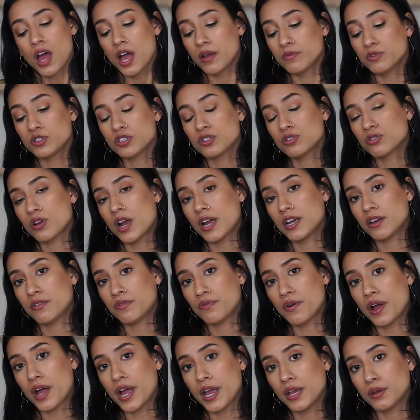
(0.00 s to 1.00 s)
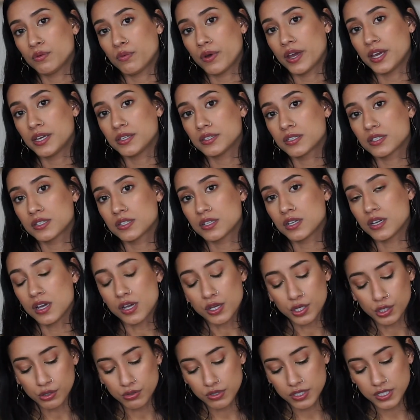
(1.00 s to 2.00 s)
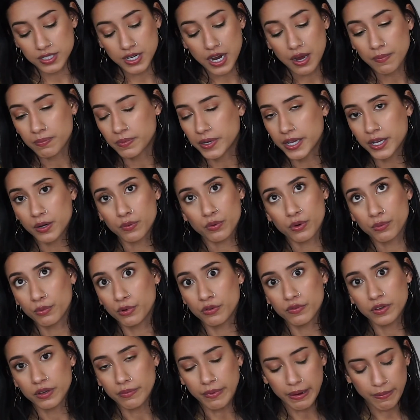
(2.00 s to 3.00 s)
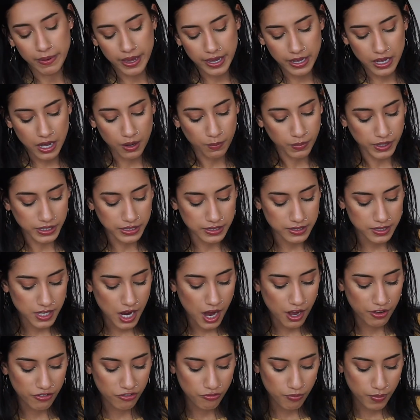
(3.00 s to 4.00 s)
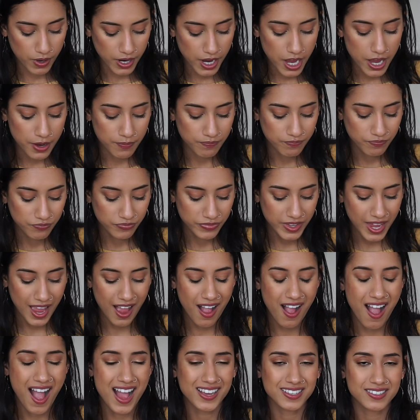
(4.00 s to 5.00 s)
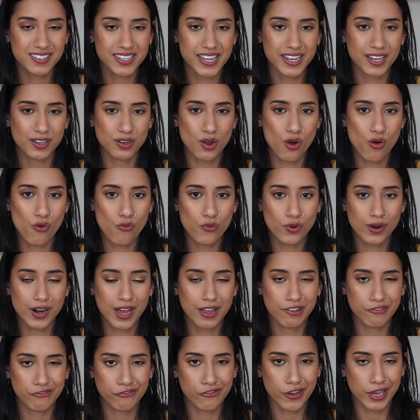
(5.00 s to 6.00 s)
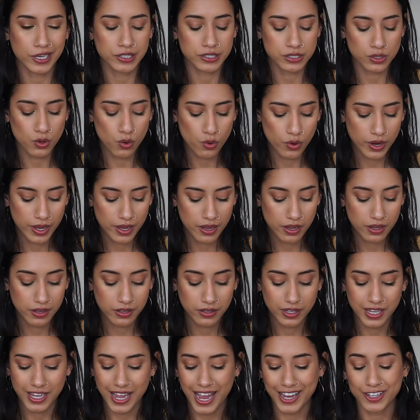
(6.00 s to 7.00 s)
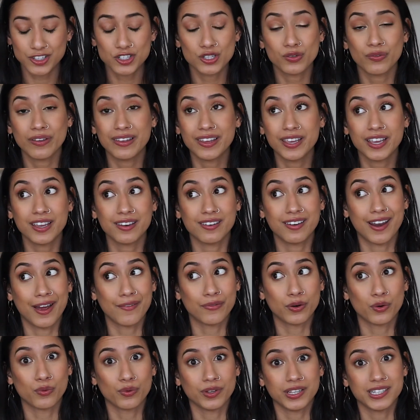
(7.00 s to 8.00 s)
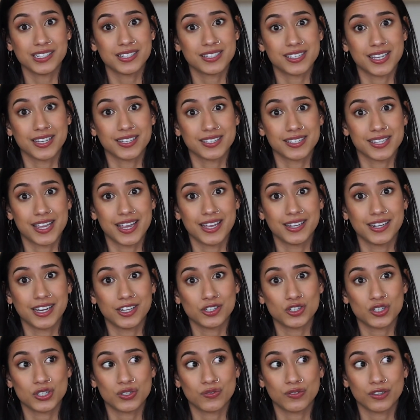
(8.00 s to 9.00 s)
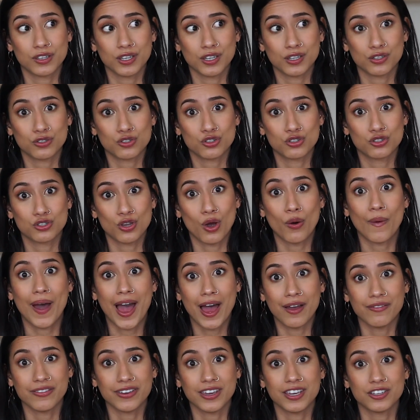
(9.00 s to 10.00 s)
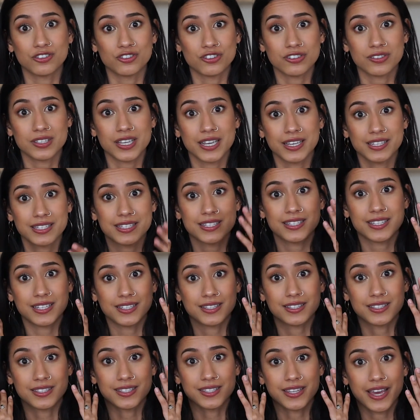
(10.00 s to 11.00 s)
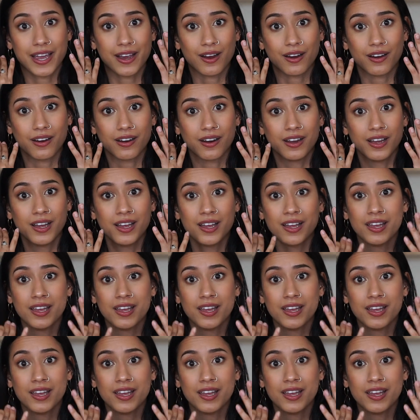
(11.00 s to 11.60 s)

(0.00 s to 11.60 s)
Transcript: I'm just trying to find ways to use it up, like removing my makeup and stuff. But as like an overnight face oil, I just feel like it never really sinks in. I just feel like it's so heavy, it just like sits there.